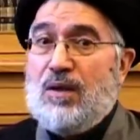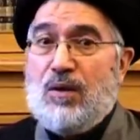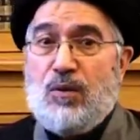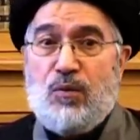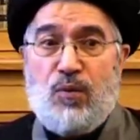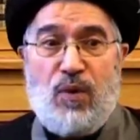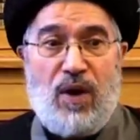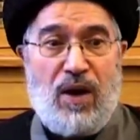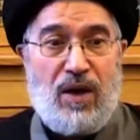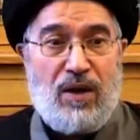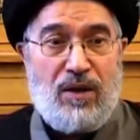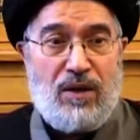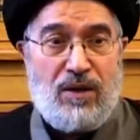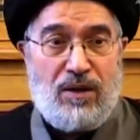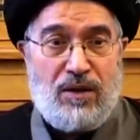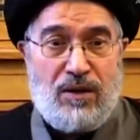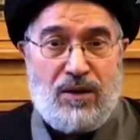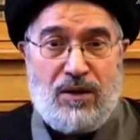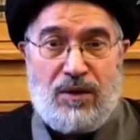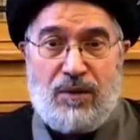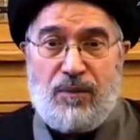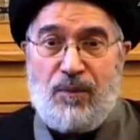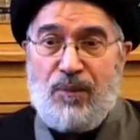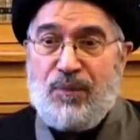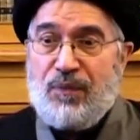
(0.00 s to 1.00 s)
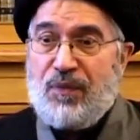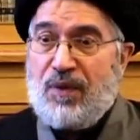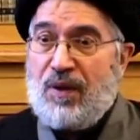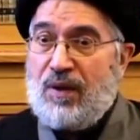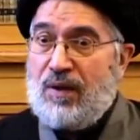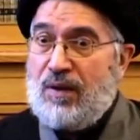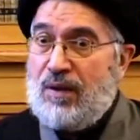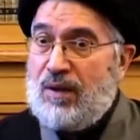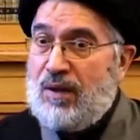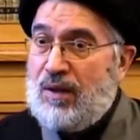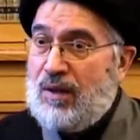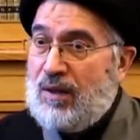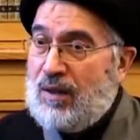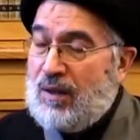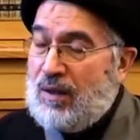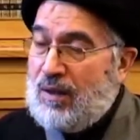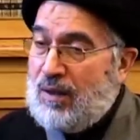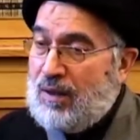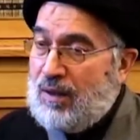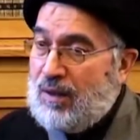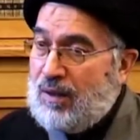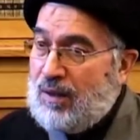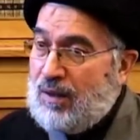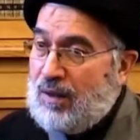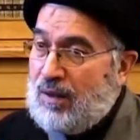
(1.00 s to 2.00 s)
when
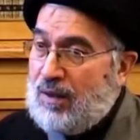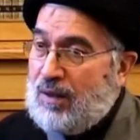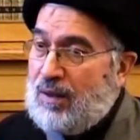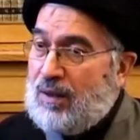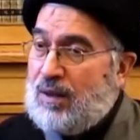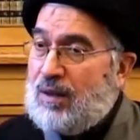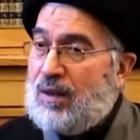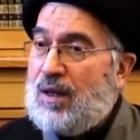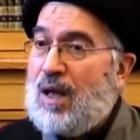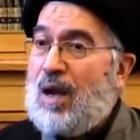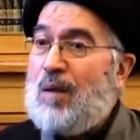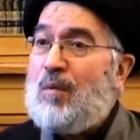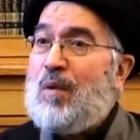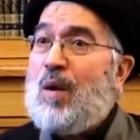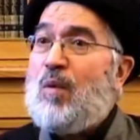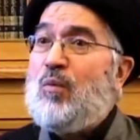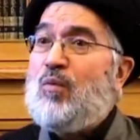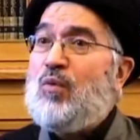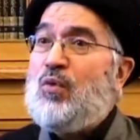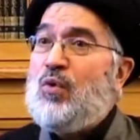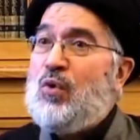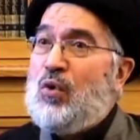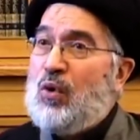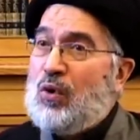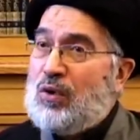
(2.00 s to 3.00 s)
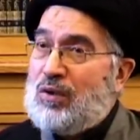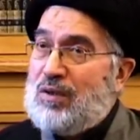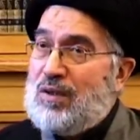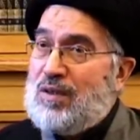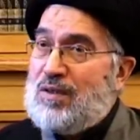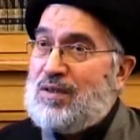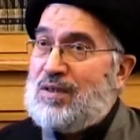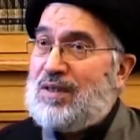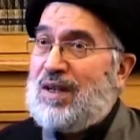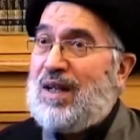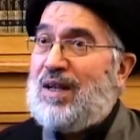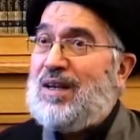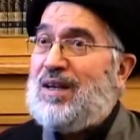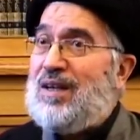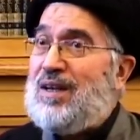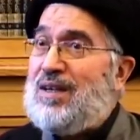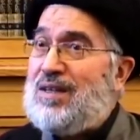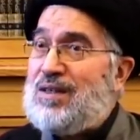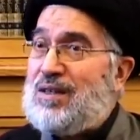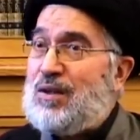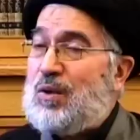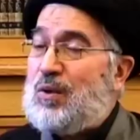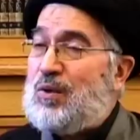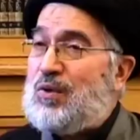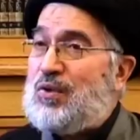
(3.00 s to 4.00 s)
Al-Ma'mun noticed and
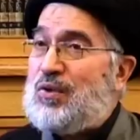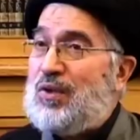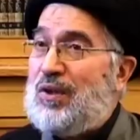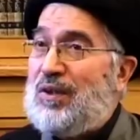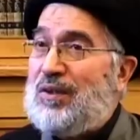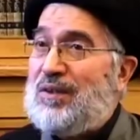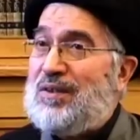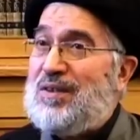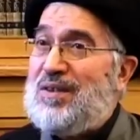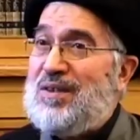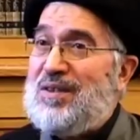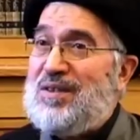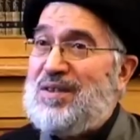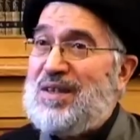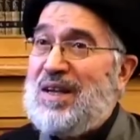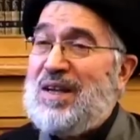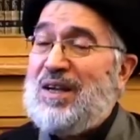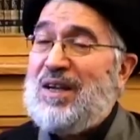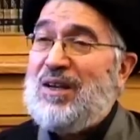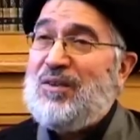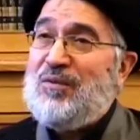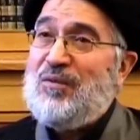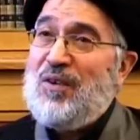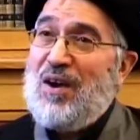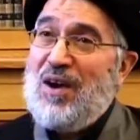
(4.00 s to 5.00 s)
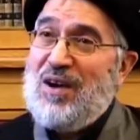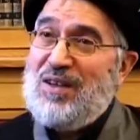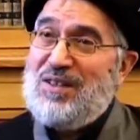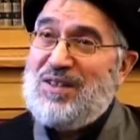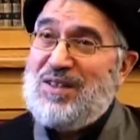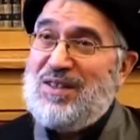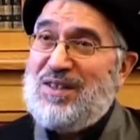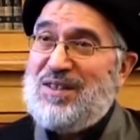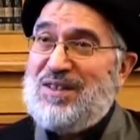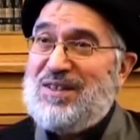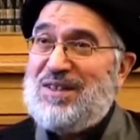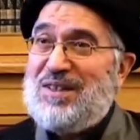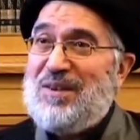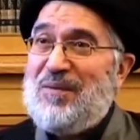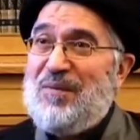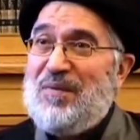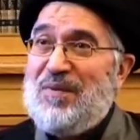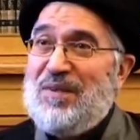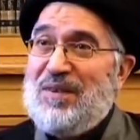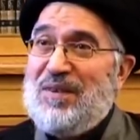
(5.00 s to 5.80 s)
his consultants and advisors,